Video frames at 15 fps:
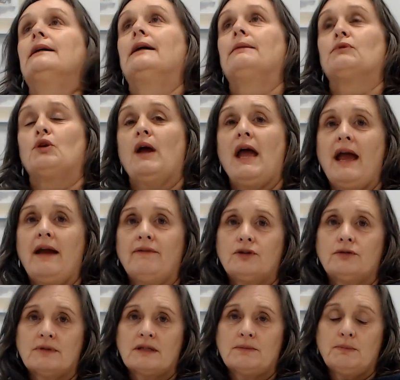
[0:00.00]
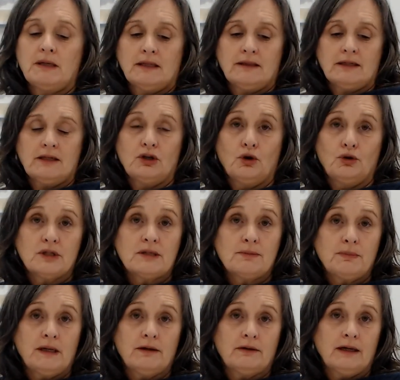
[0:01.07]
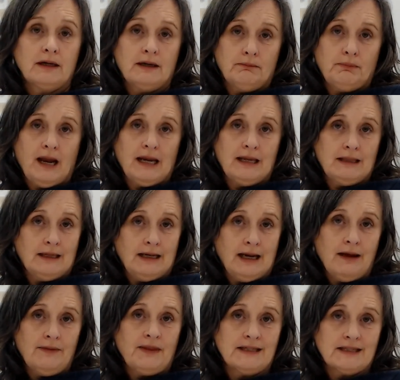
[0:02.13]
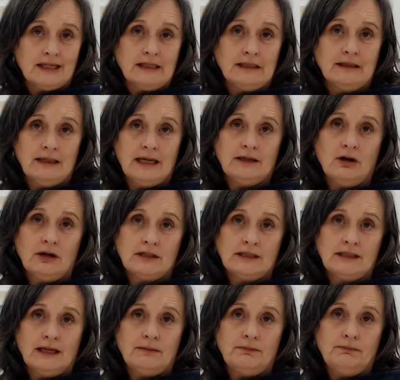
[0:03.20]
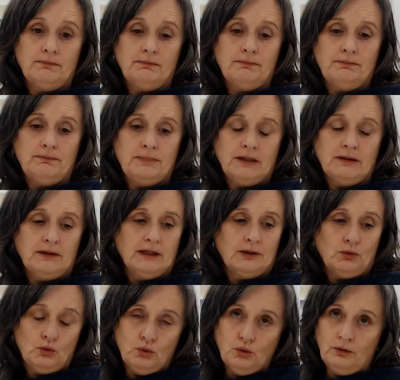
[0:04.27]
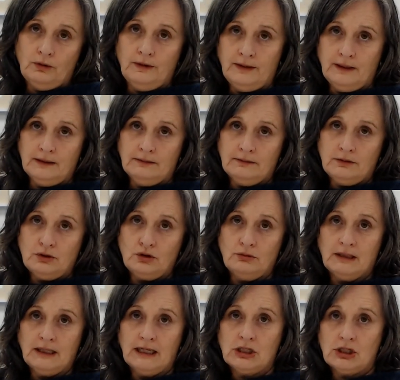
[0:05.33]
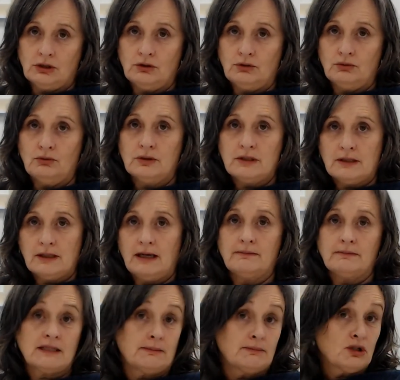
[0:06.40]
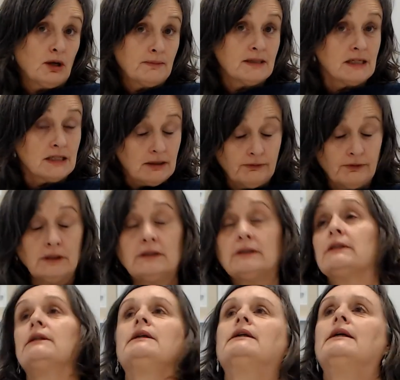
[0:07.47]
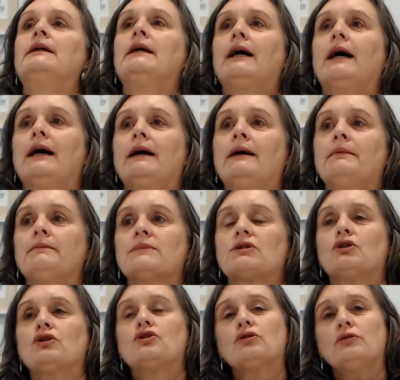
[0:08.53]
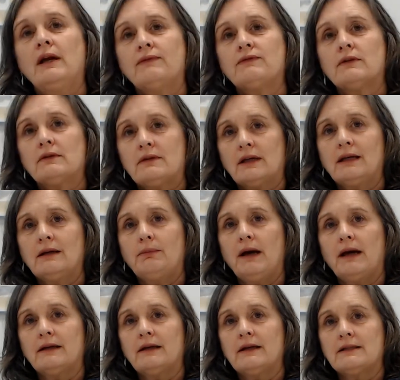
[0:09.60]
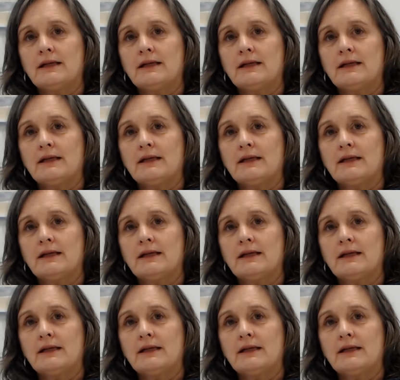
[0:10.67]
You have to respect the notice period and pay that out. That's in that 90-day period or in the termination clause. Sometimes they're different. So you do have to think about it.